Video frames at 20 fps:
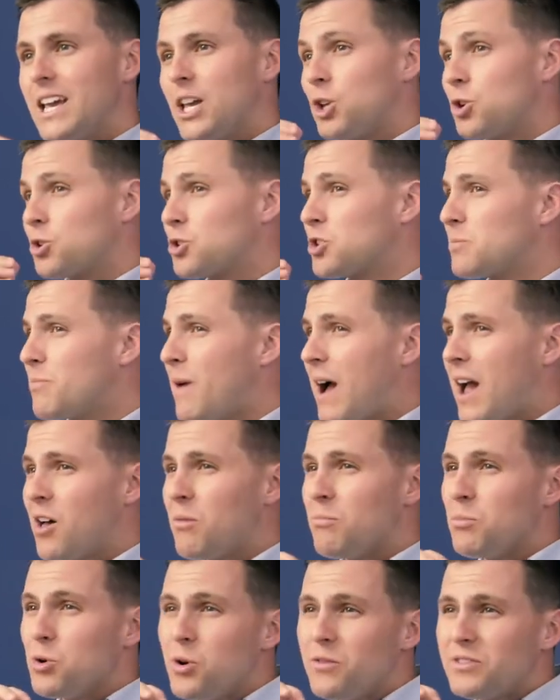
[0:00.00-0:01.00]
your smile
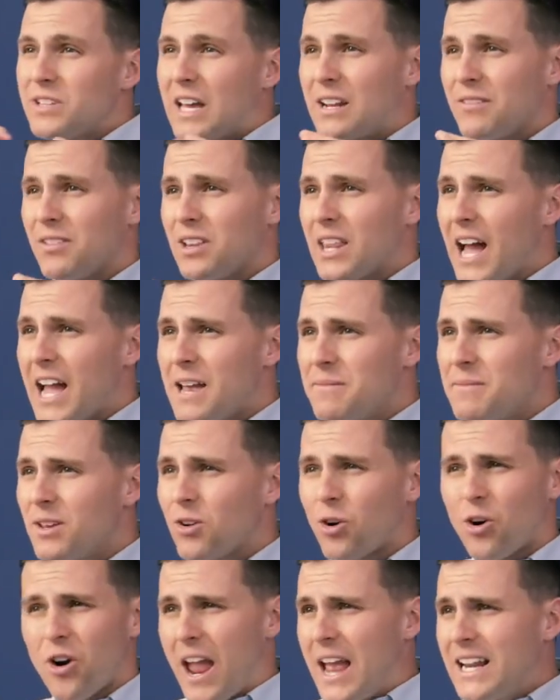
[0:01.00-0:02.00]
moves out of
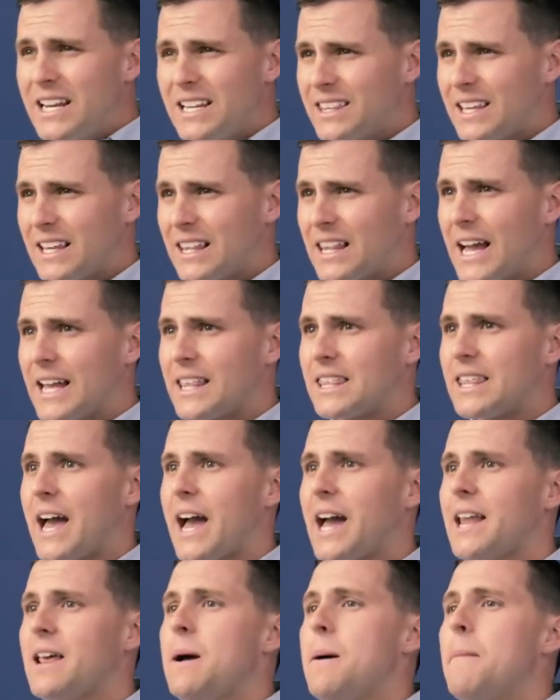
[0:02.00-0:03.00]
alignment or anything like
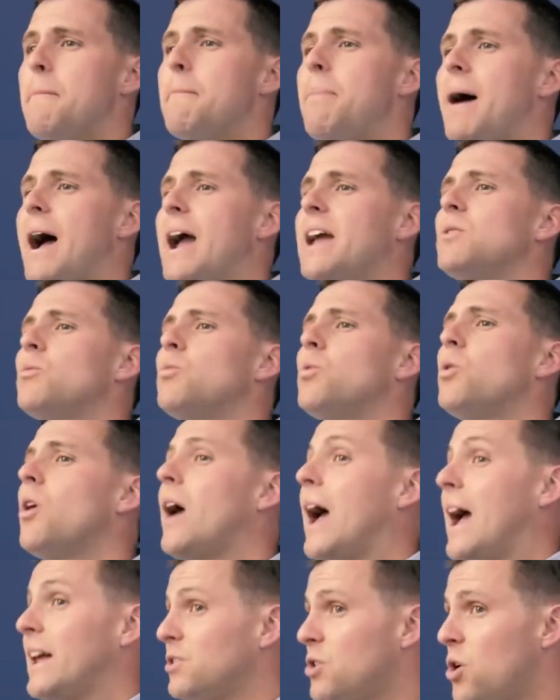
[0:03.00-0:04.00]
that, byte will
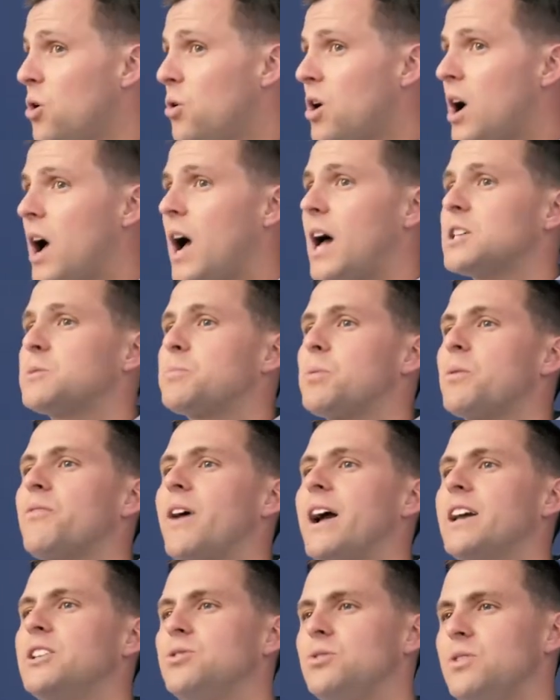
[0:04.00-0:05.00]
at no cost
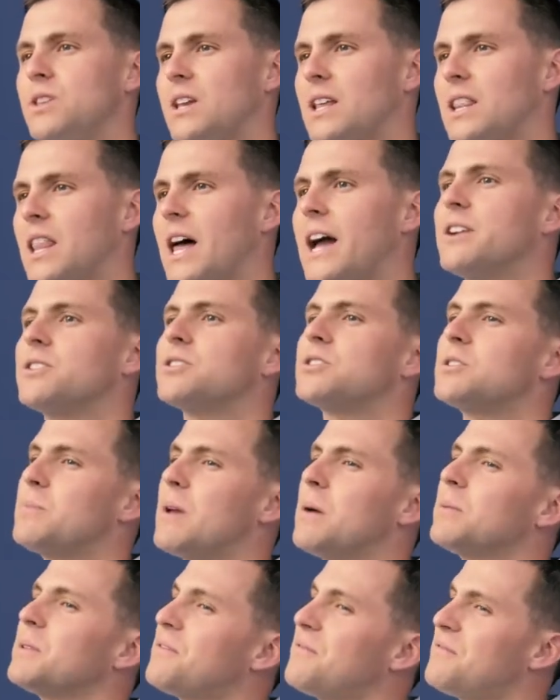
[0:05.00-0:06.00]
provide you the aligners to be
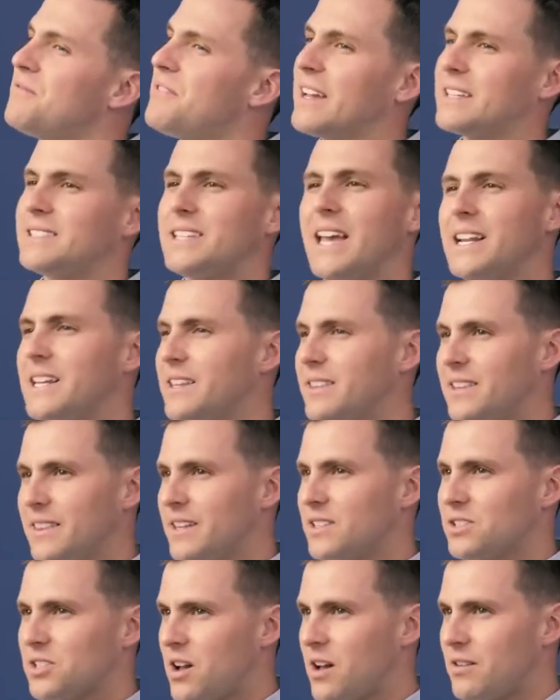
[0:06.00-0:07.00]
able to fix anything
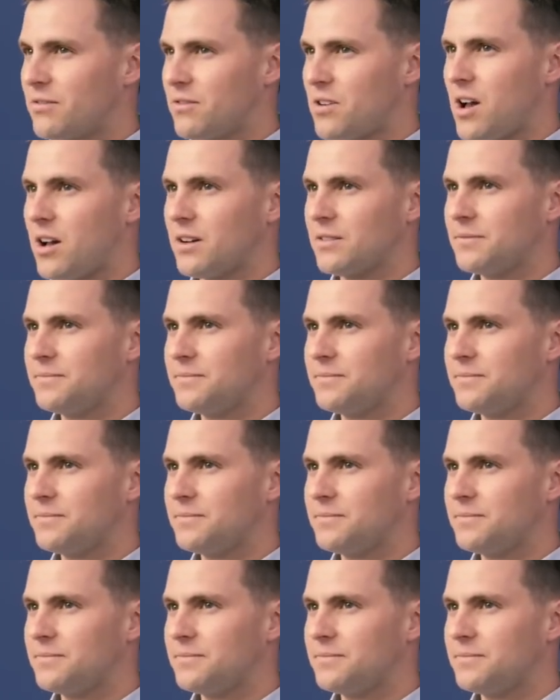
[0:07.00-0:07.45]
that's gone wrong.